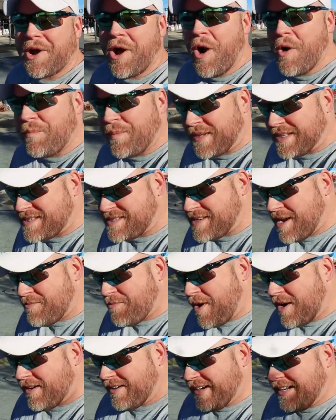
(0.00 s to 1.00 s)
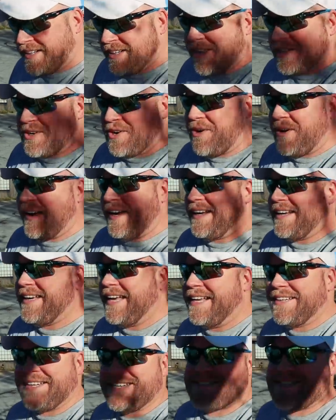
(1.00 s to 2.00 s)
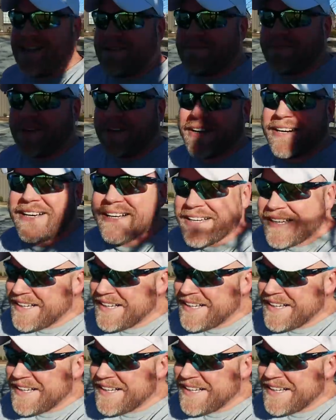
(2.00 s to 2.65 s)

open somewhere in Illinois in December.